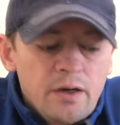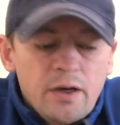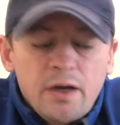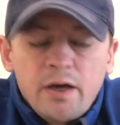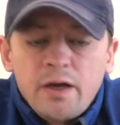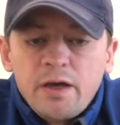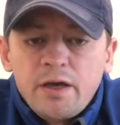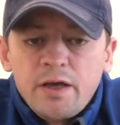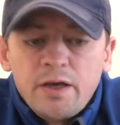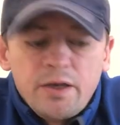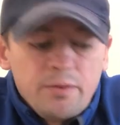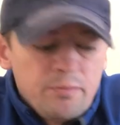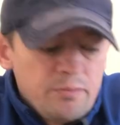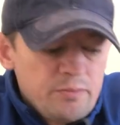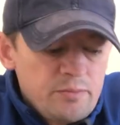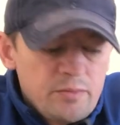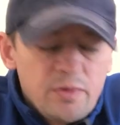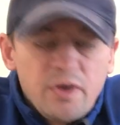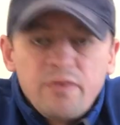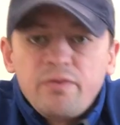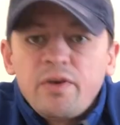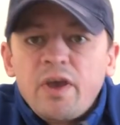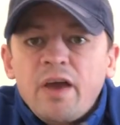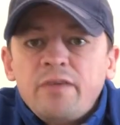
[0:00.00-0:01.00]

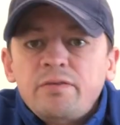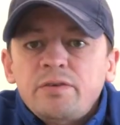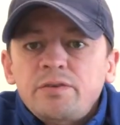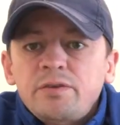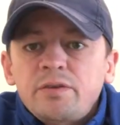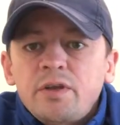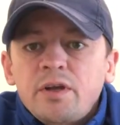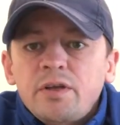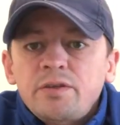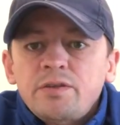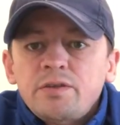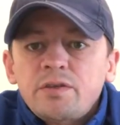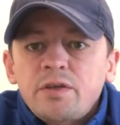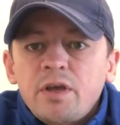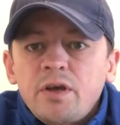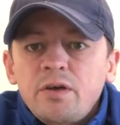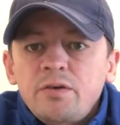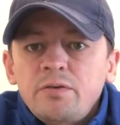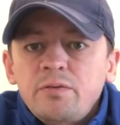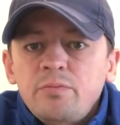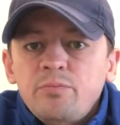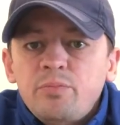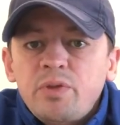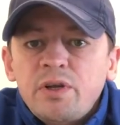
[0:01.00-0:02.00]
If you haven't done
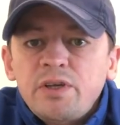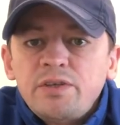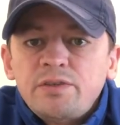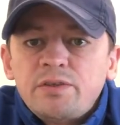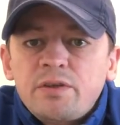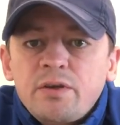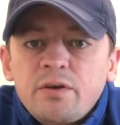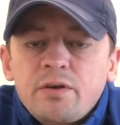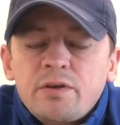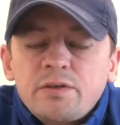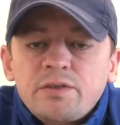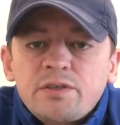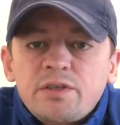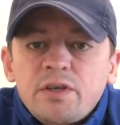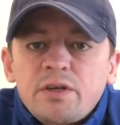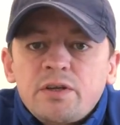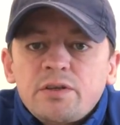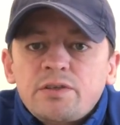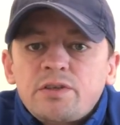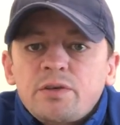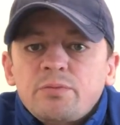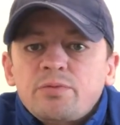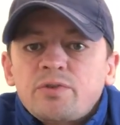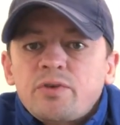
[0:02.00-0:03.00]
so, please do
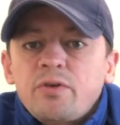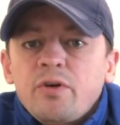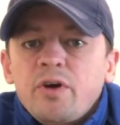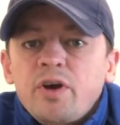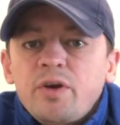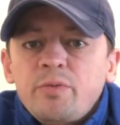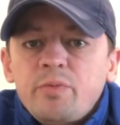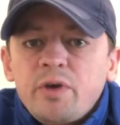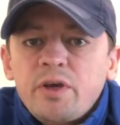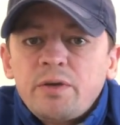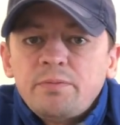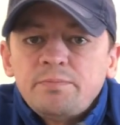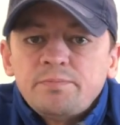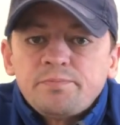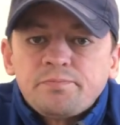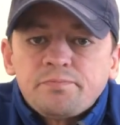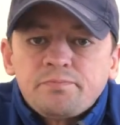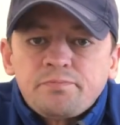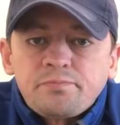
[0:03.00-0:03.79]
consider subscribing,